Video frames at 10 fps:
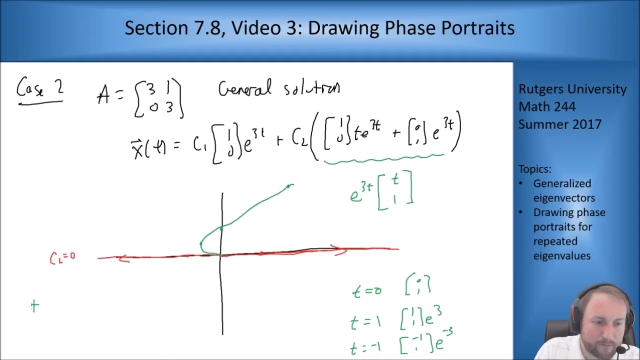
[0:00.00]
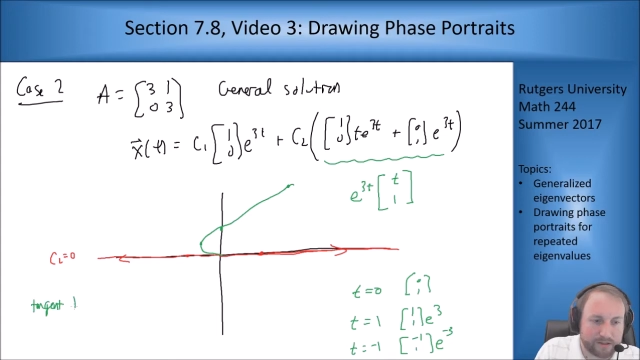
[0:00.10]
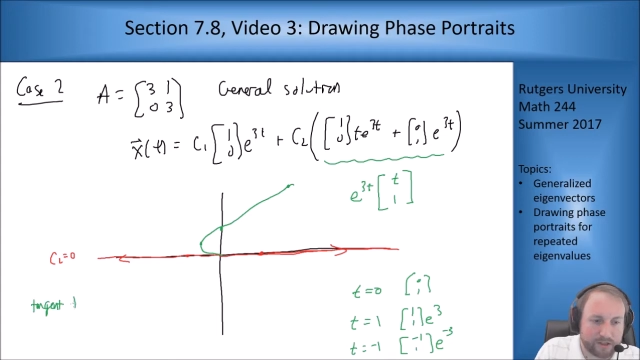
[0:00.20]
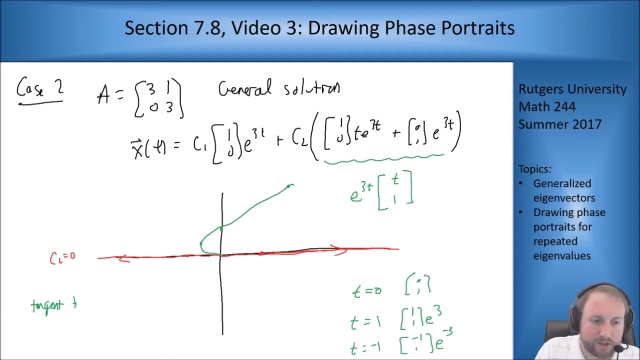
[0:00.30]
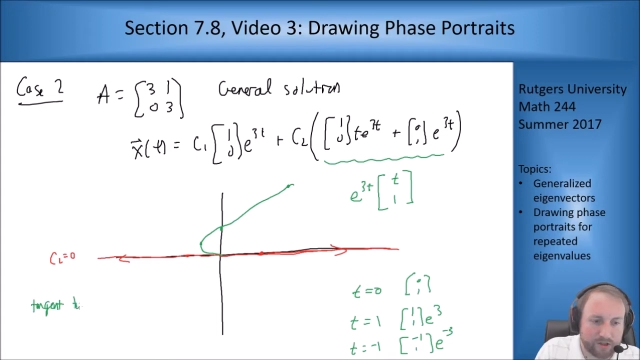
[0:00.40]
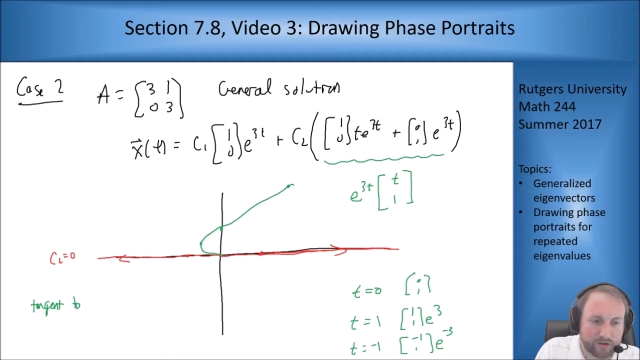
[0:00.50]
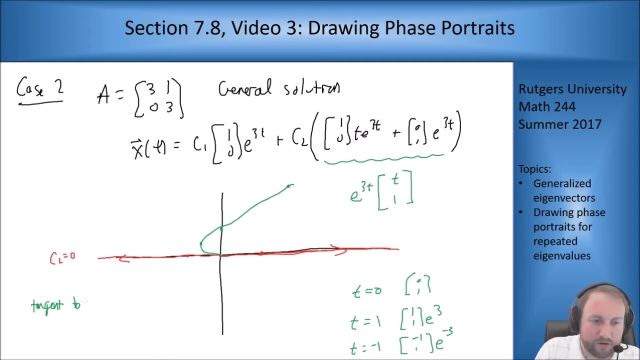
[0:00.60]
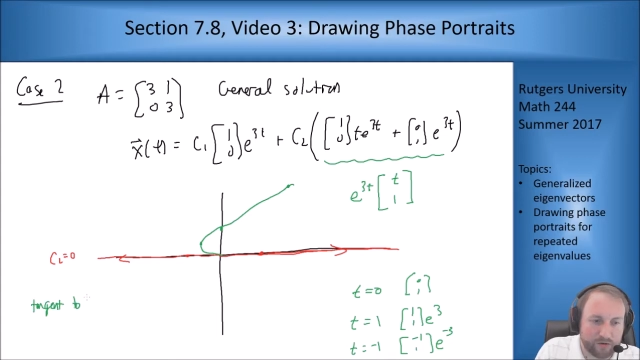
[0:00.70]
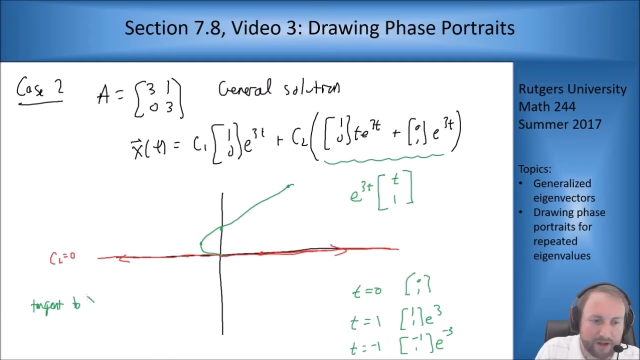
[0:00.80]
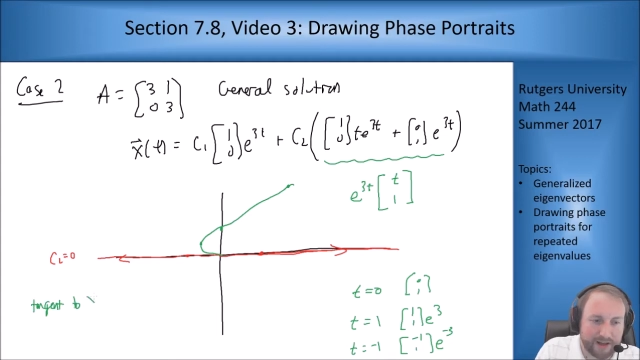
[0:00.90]

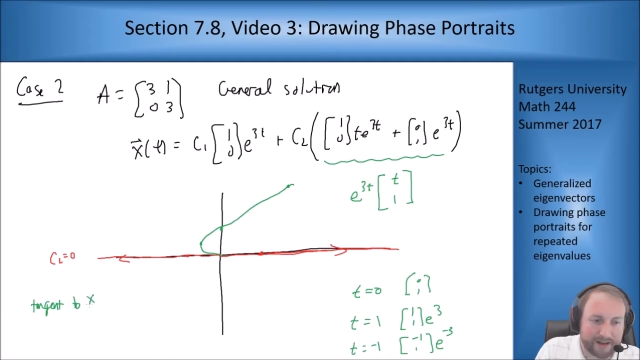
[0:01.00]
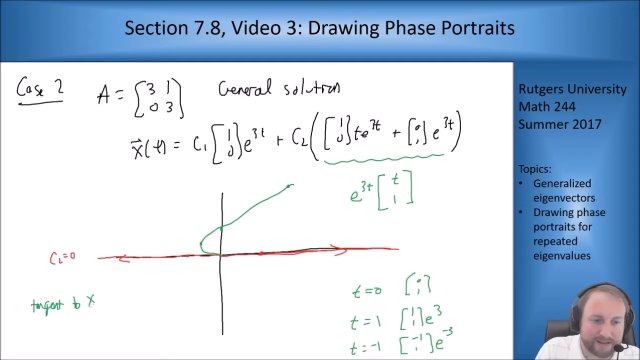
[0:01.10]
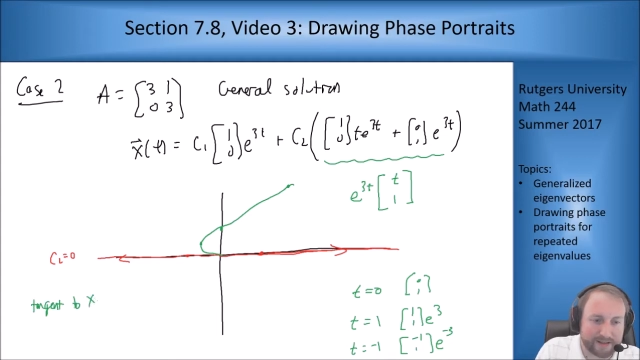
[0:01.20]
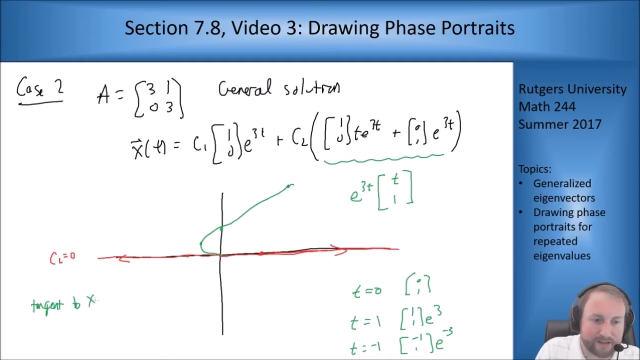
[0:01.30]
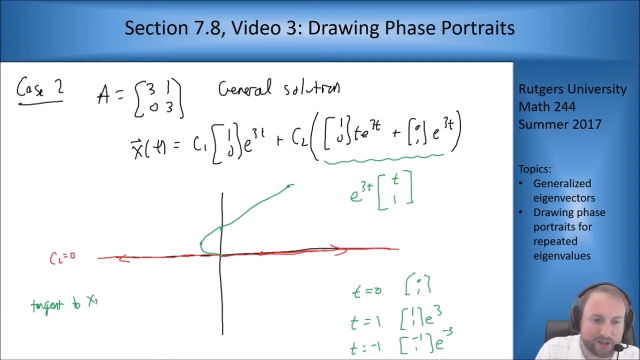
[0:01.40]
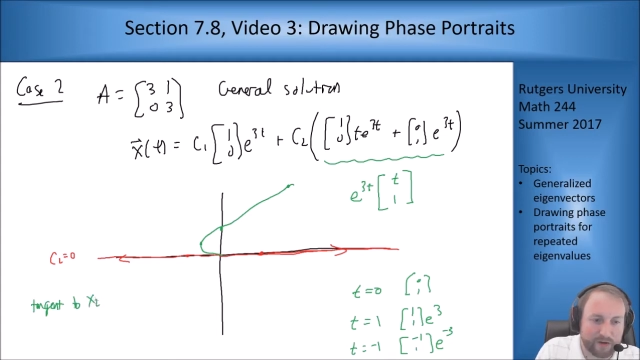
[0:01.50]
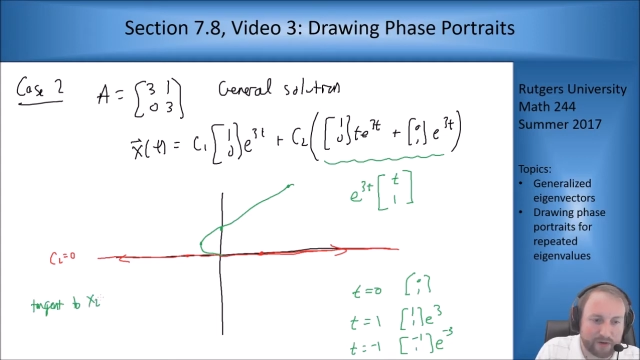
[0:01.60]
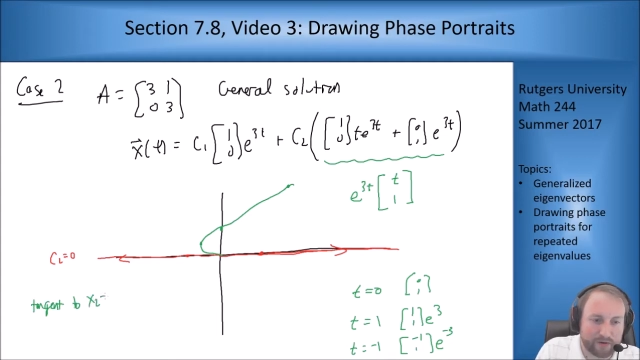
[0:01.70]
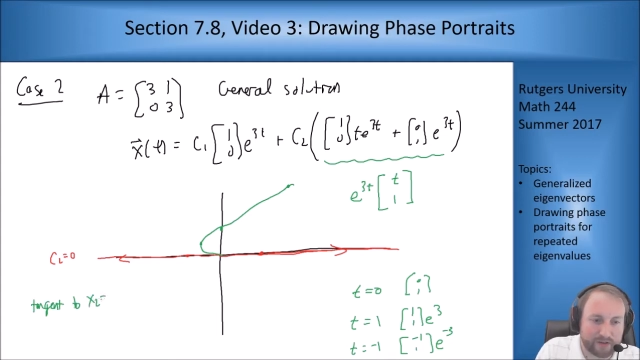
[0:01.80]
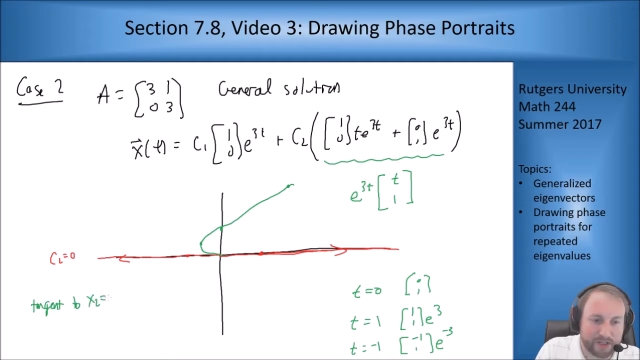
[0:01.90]
to x2 equals